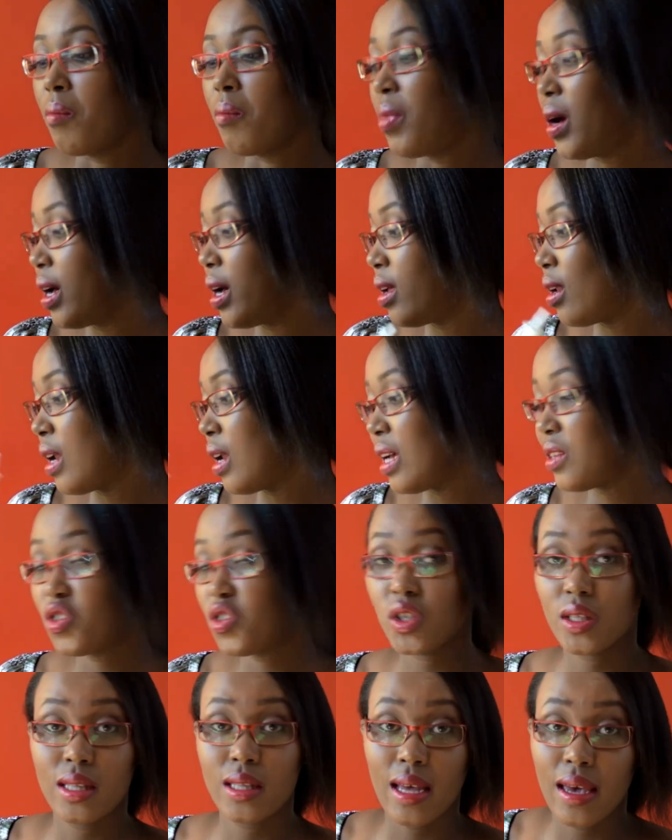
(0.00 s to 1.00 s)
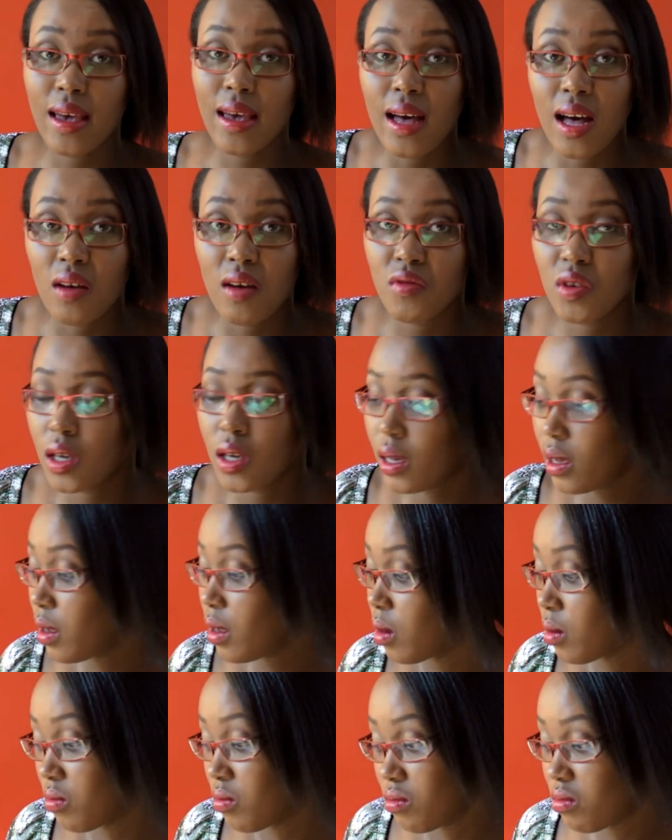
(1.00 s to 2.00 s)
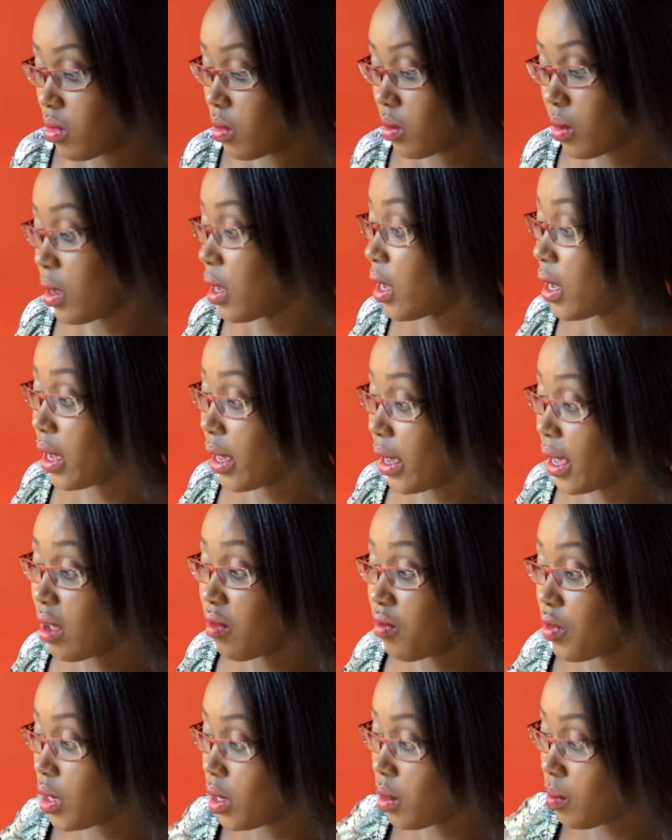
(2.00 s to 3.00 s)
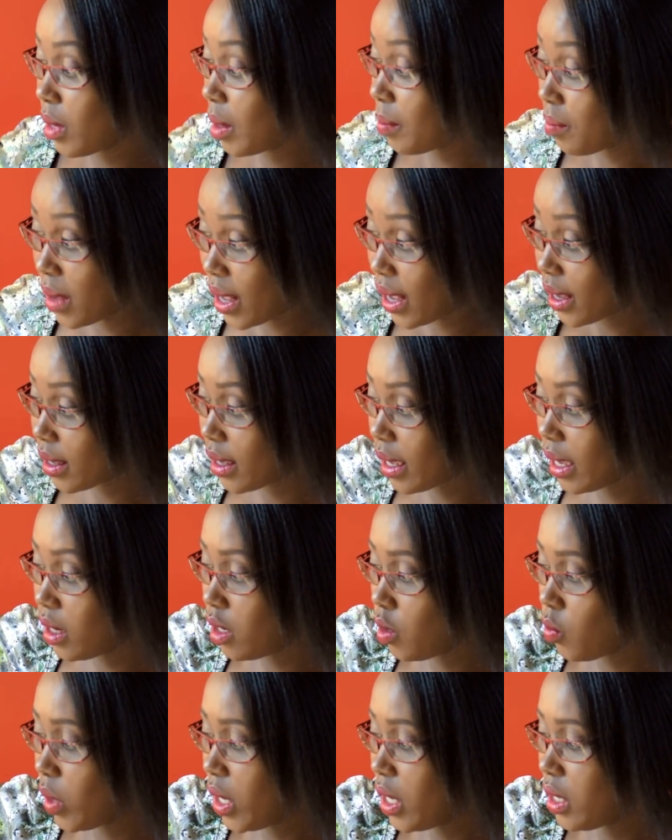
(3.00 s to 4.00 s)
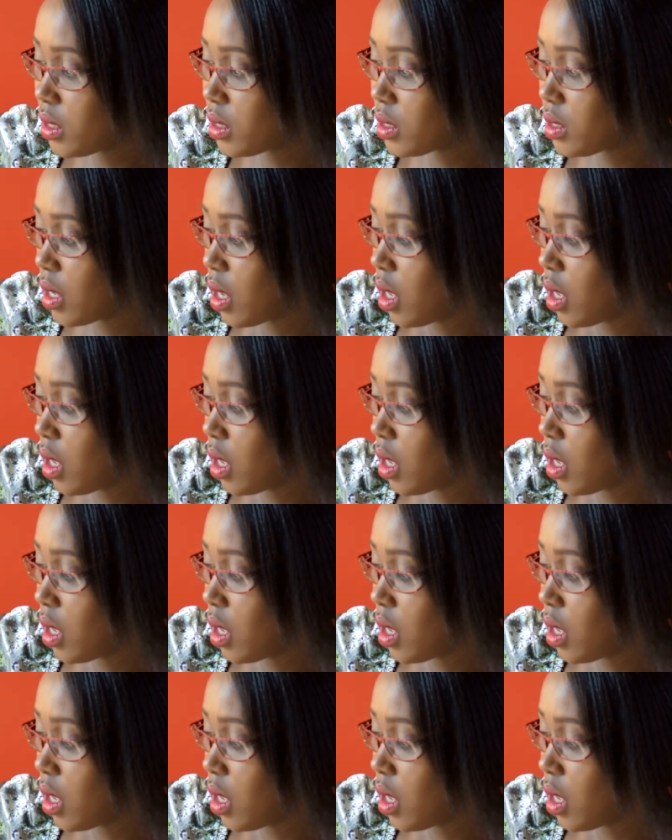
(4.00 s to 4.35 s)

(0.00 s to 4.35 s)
but I just like having, um, I have it in my bag anyways.